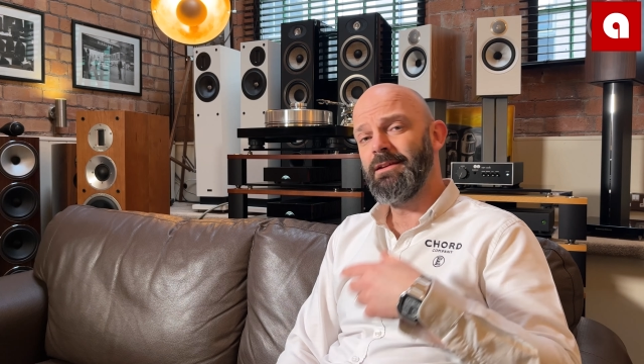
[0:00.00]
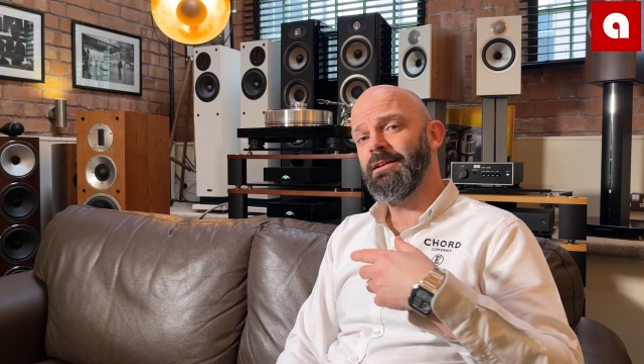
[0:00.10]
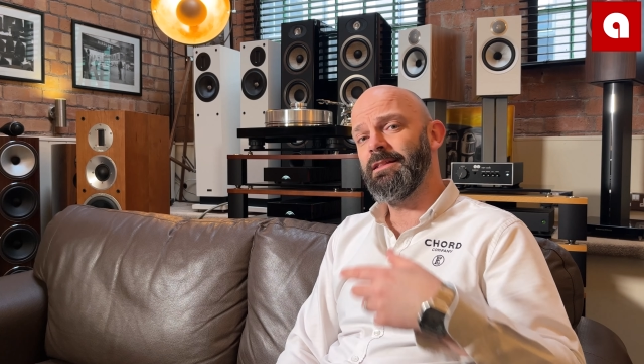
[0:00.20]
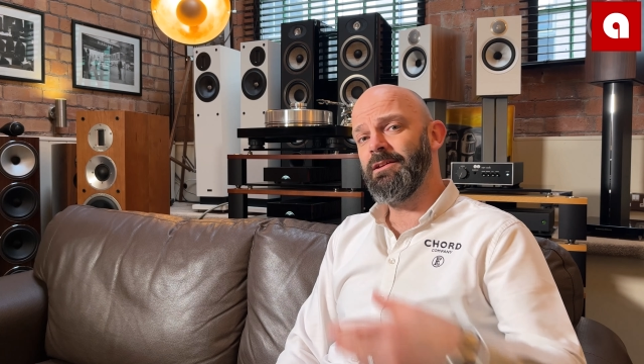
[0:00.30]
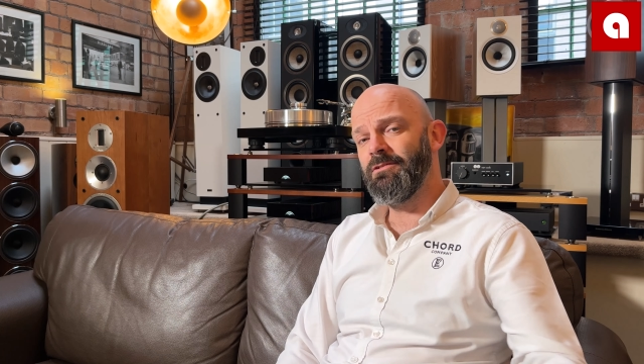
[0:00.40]

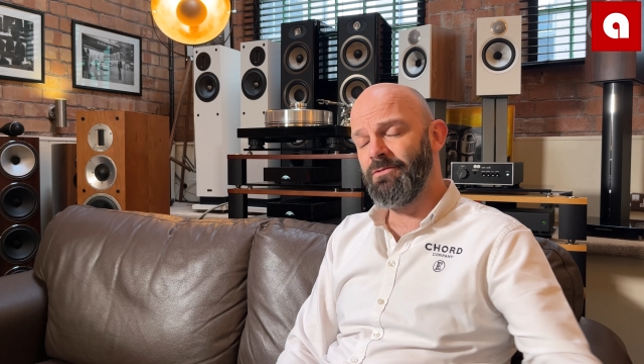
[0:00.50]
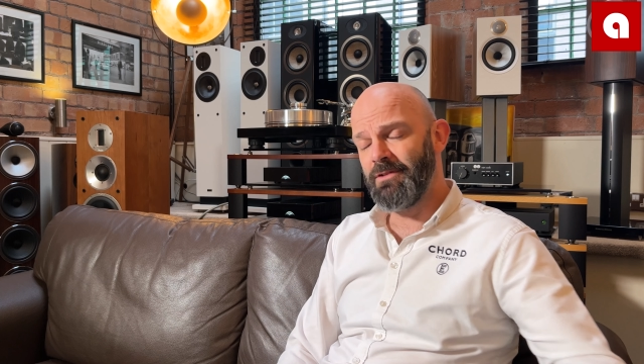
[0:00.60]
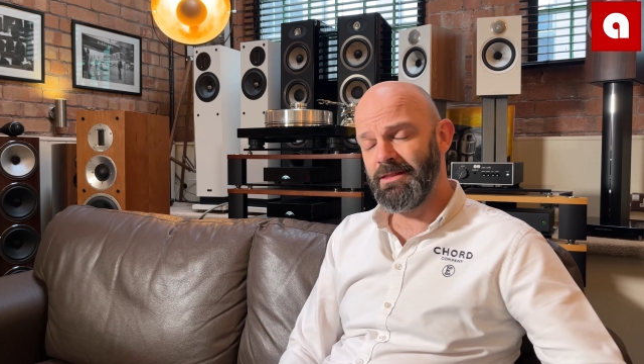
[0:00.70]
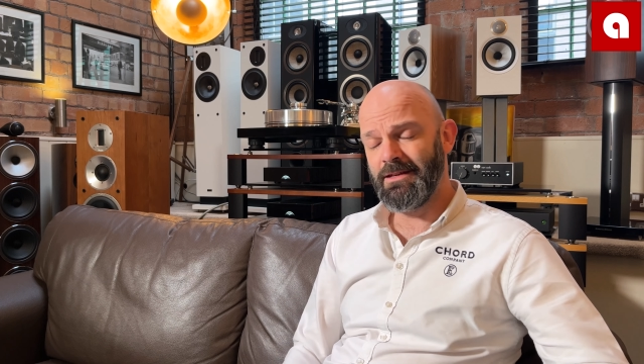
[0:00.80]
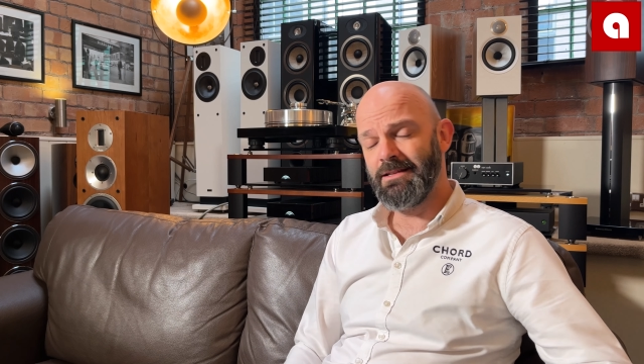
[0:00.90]
and they offer a
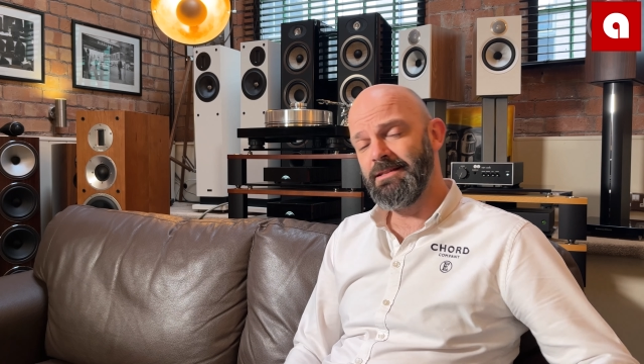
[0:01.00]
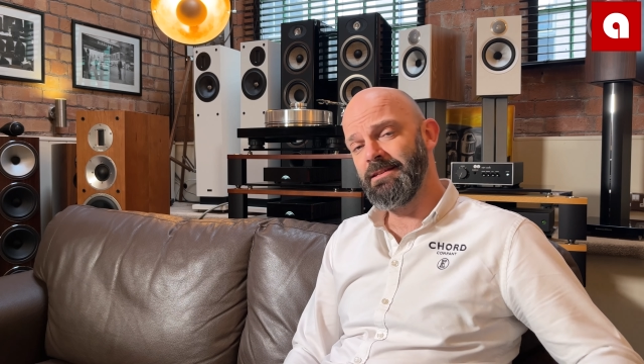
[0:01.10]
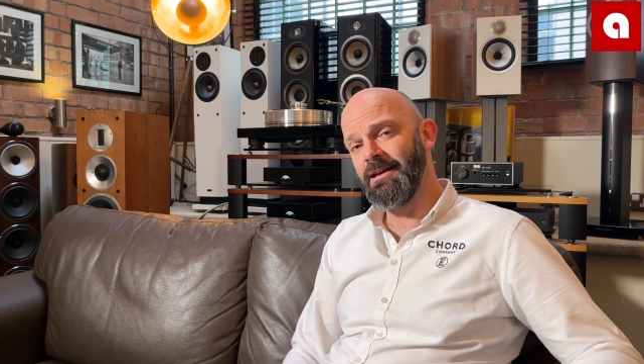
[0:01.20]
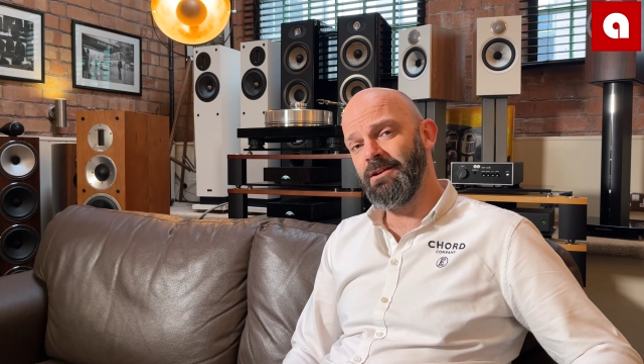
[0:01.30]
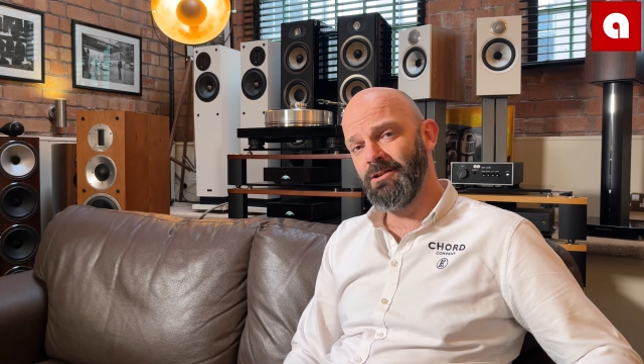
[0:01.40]

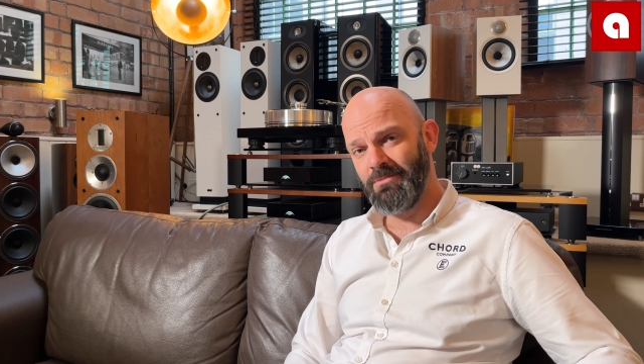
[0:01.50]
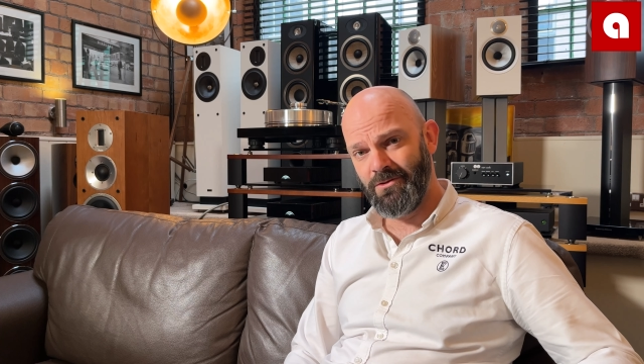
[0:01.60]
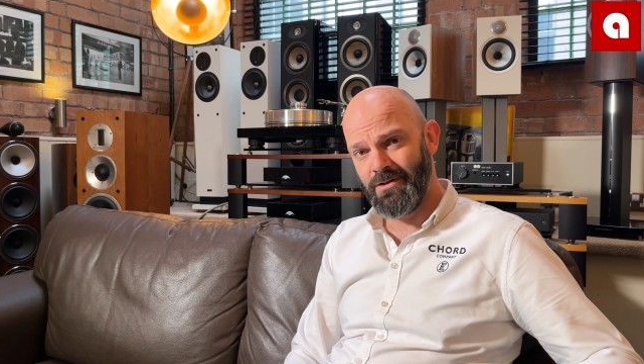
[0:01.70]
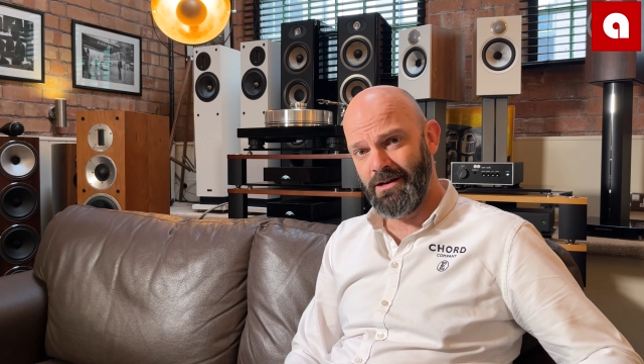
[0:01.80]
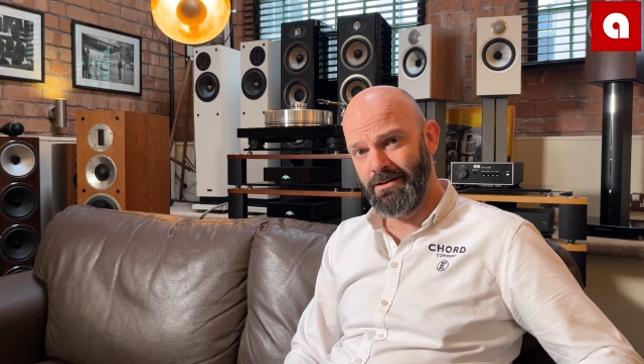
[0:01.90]
30-day home
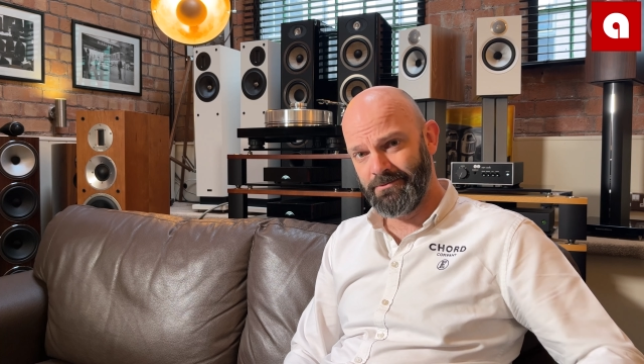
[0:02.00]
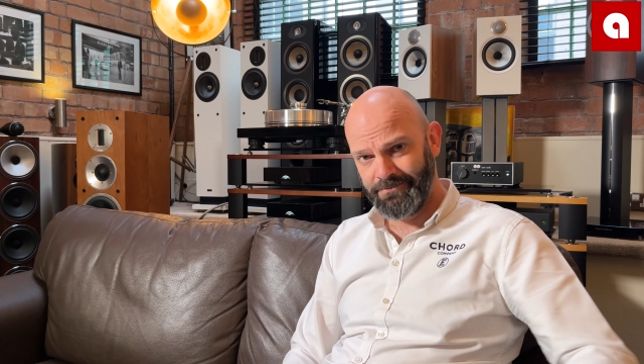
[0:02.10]
trial